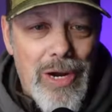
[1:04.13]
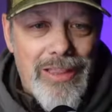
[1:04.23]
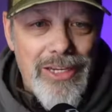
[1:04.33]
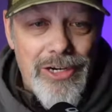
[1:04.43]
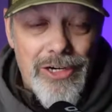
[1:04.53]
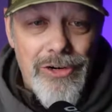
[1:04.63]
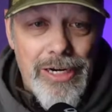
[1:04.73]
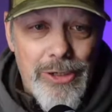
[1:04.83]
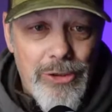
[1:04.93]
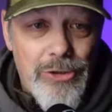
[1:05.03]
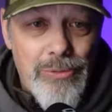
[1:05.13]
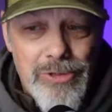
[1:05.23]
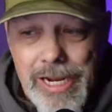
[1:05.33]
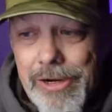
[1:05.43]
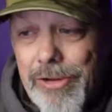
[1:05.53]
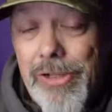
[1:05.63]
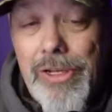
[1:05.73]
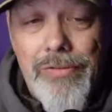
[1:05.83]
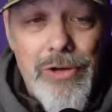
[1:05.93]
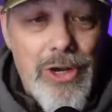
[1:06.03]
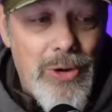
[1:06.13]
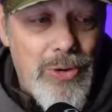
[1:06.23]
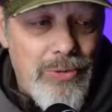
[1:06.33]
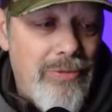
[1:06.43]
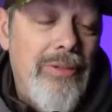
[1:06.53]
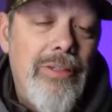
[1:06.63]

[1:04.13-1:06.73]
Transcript: out there and create a YouTube channel of your own,